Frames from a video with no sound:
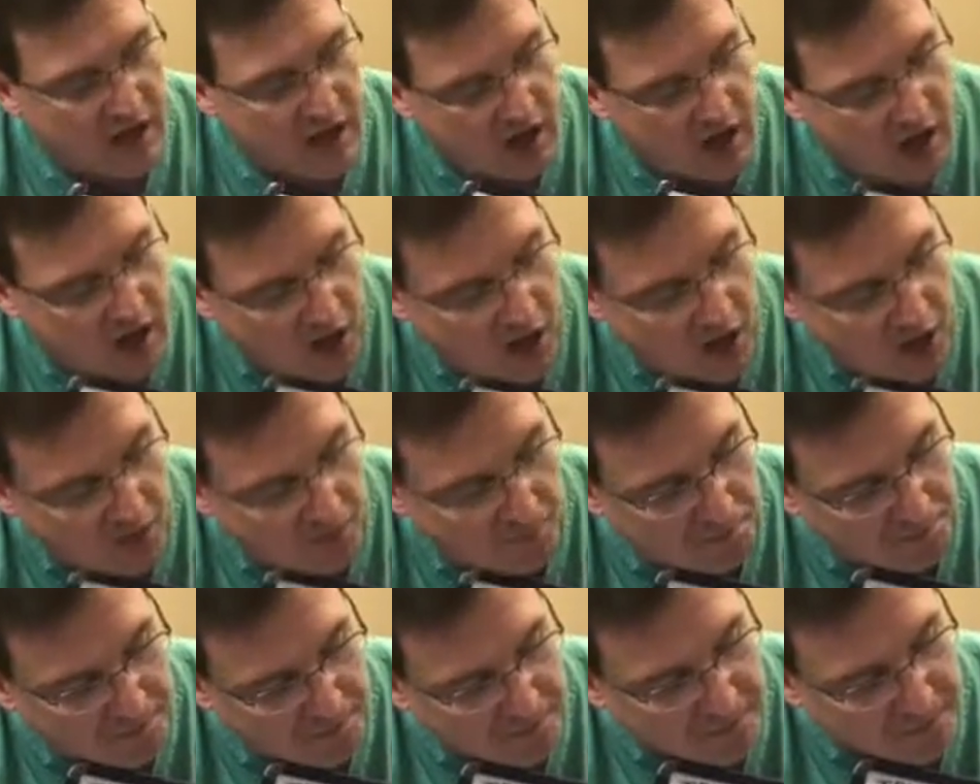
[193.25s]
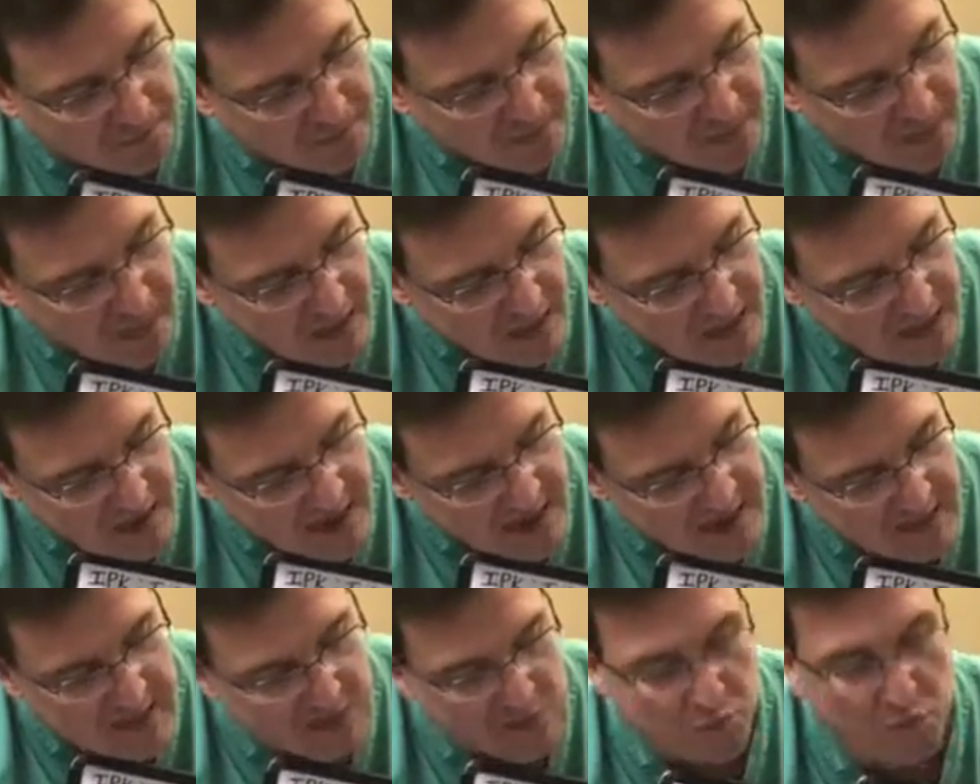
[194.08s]
And
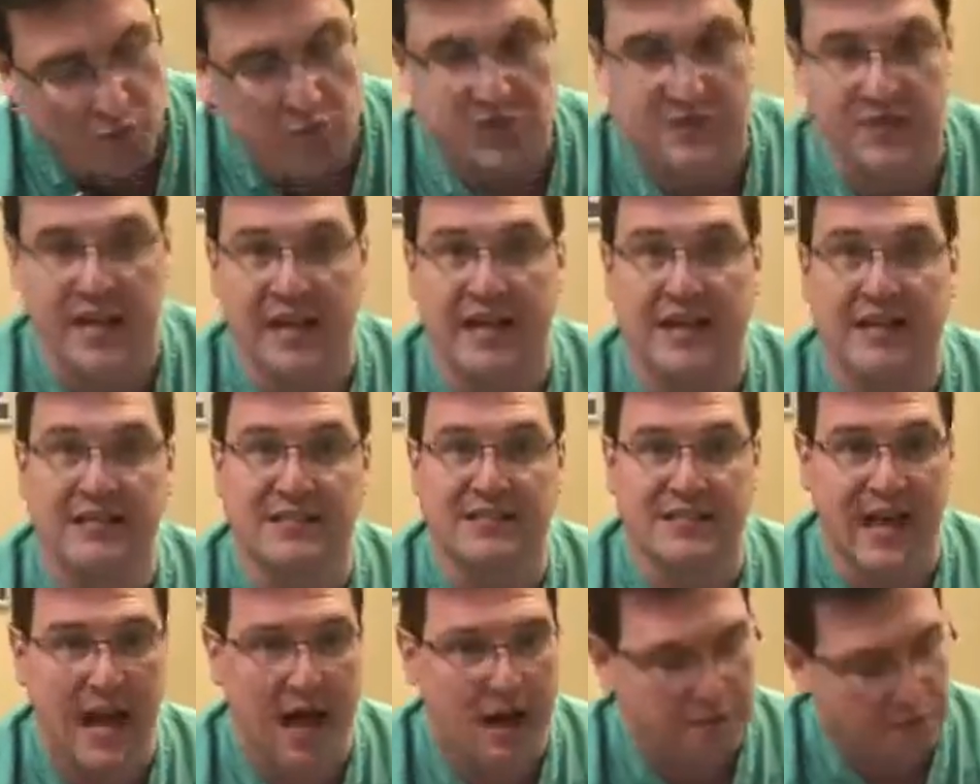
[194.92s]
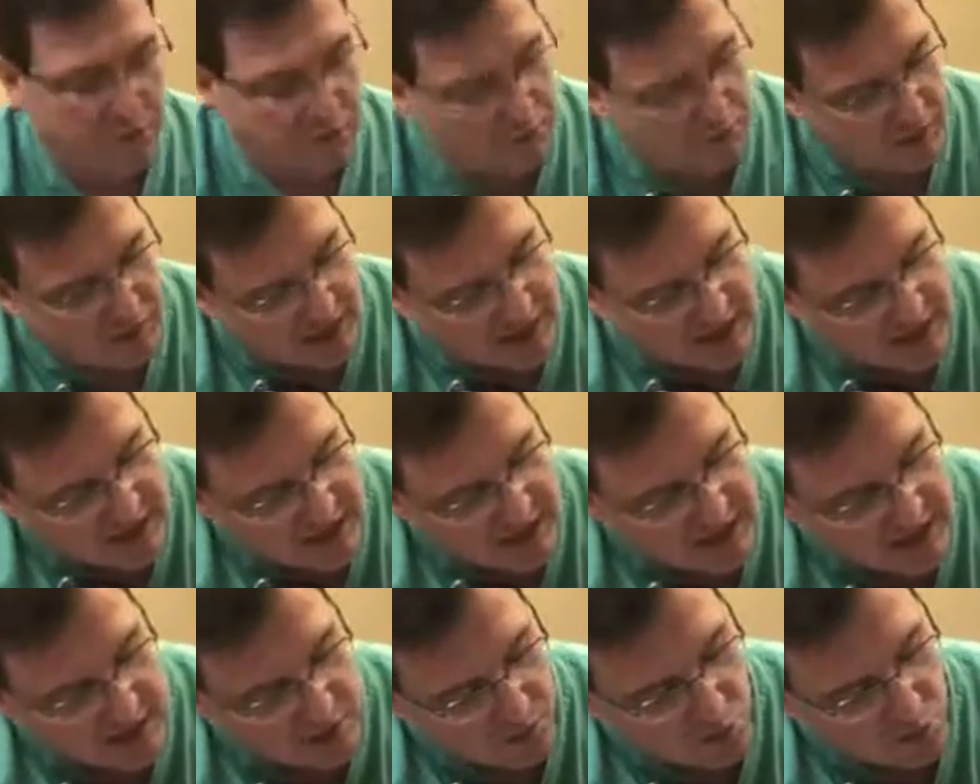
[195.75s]
then we'll take a scalpel
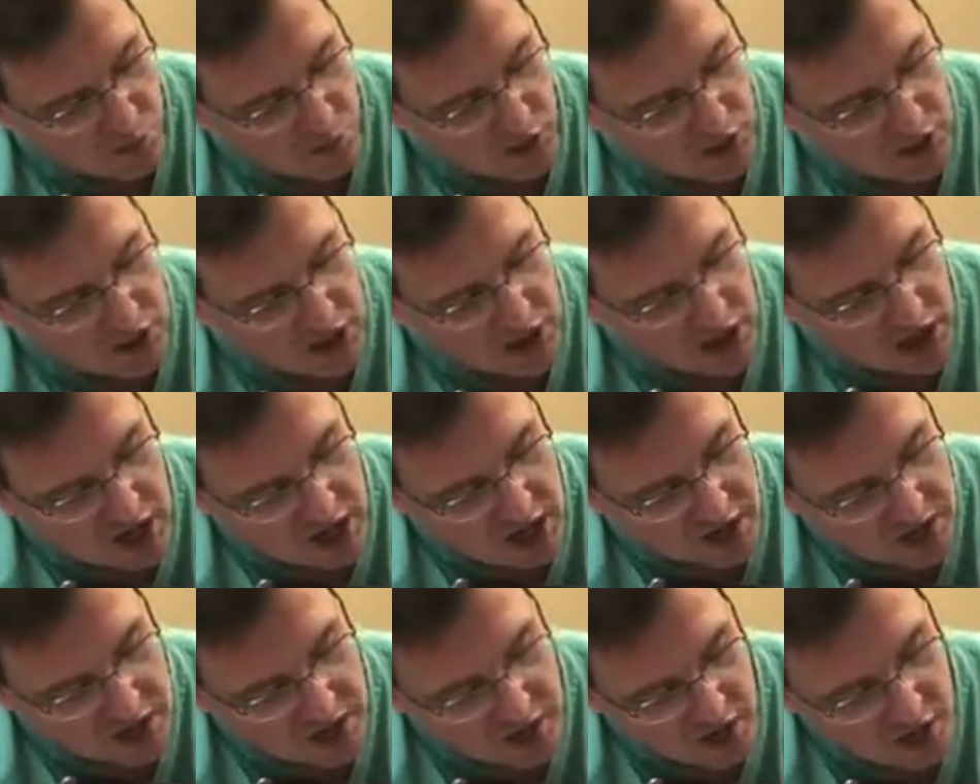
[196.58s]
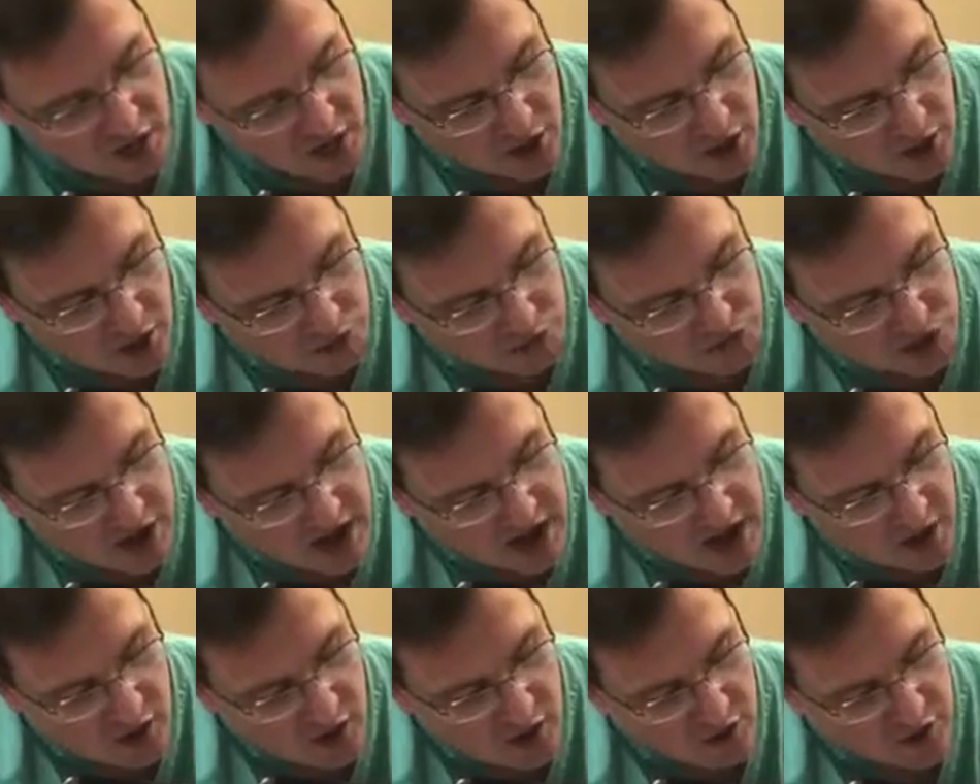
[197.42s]
blade and we'll cut
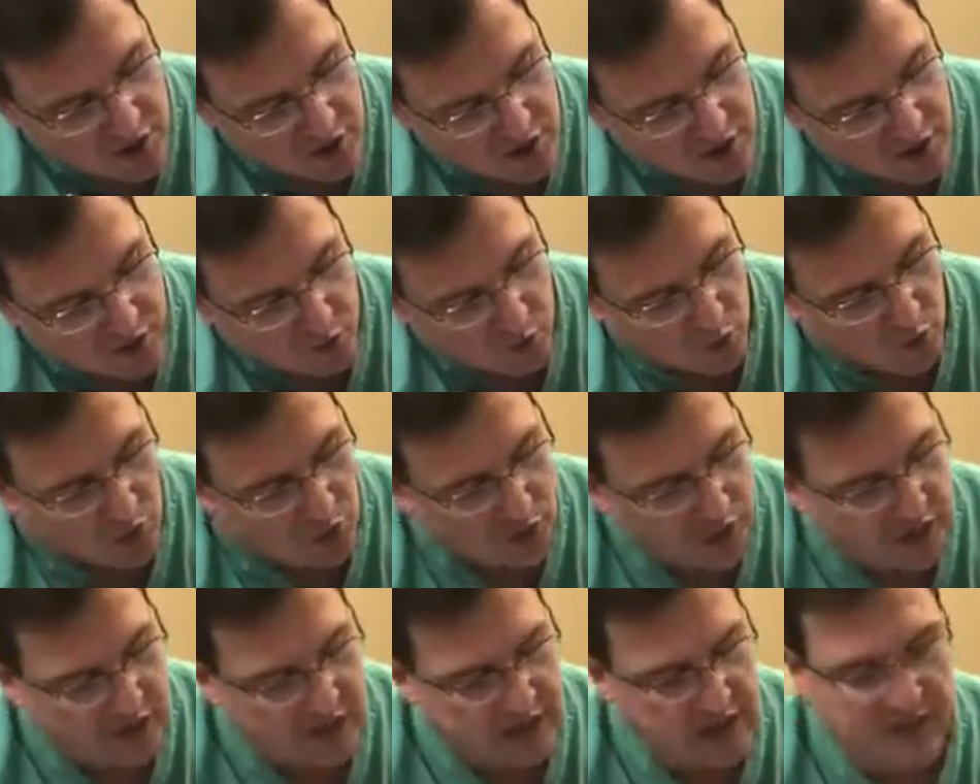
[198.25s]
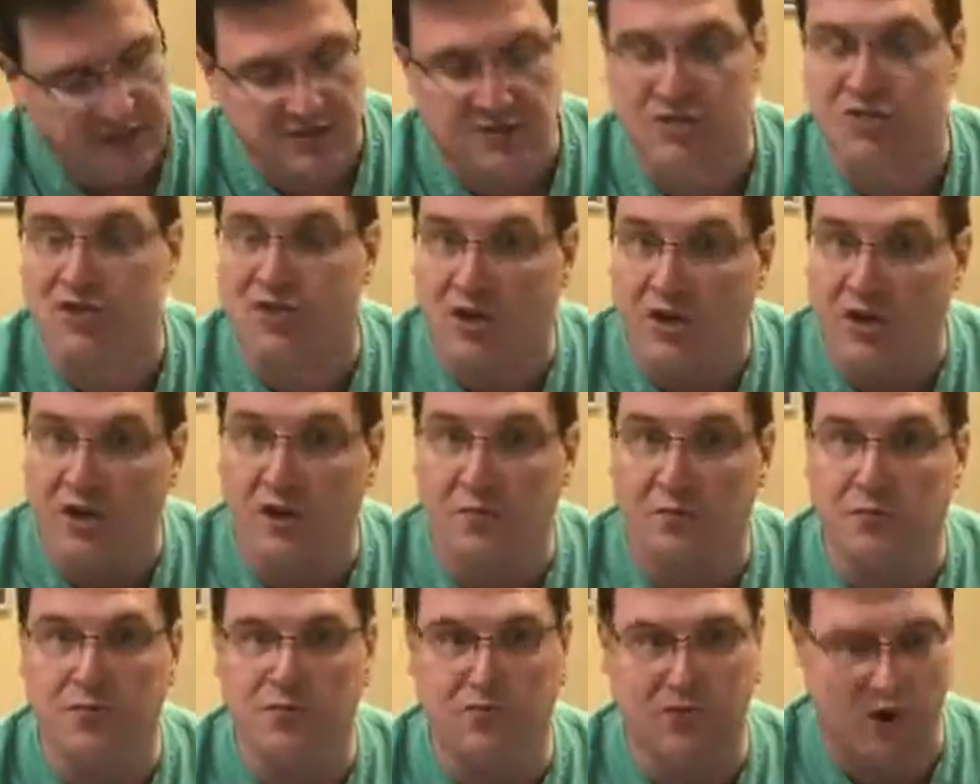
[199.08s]
around the wart and
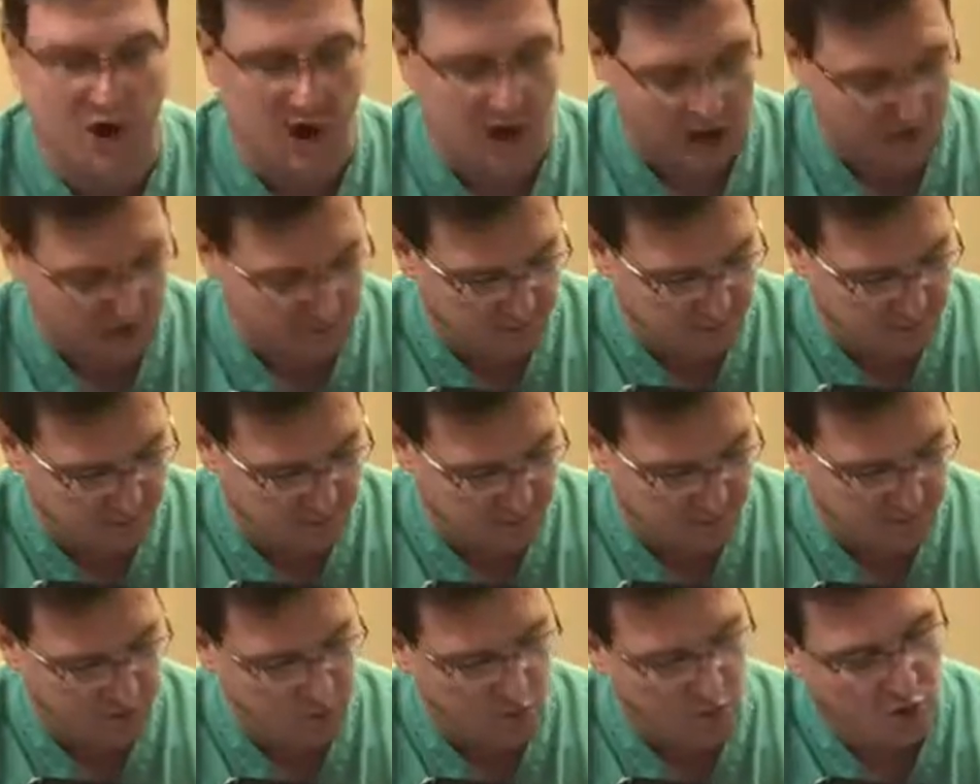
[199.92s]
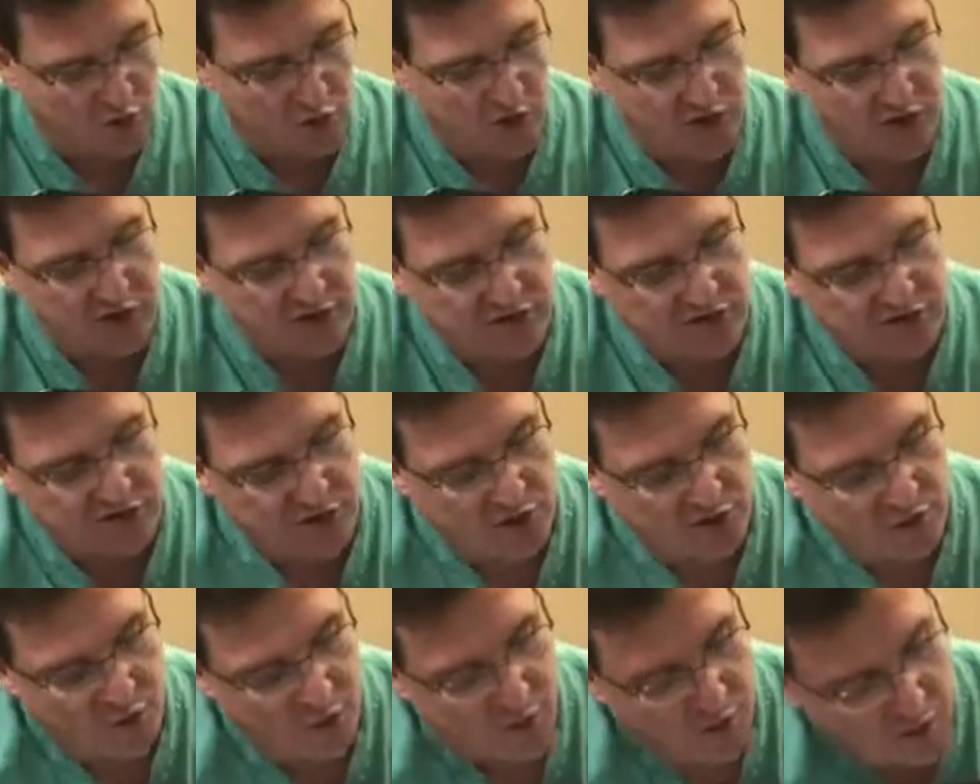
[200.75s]
circumscribe the wart.
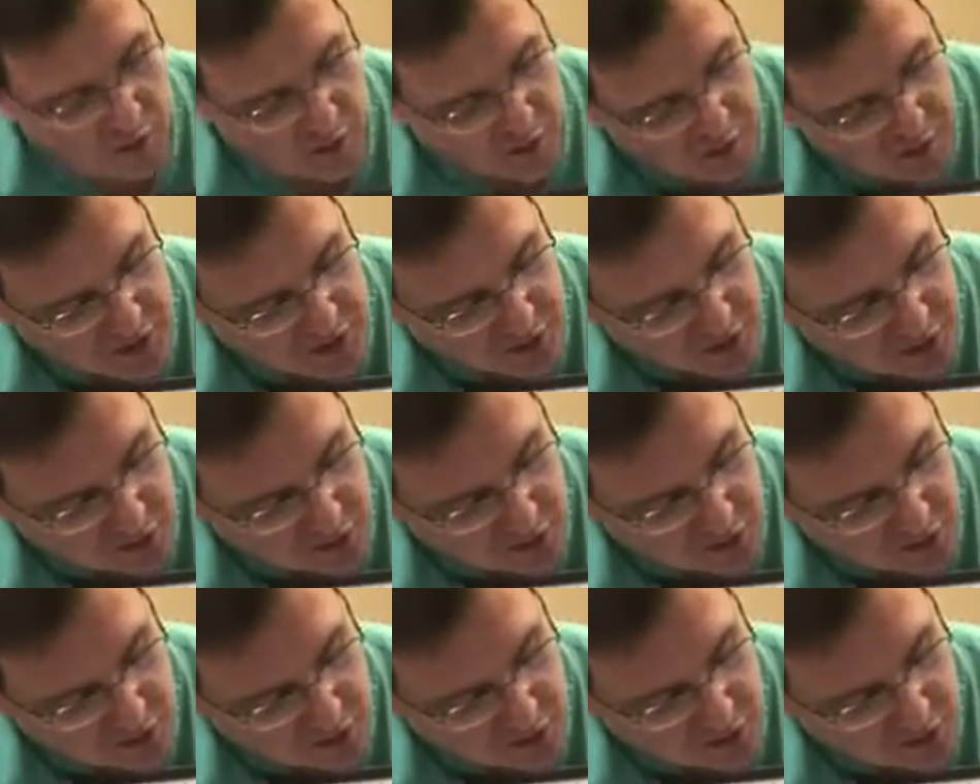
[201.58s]
So what we would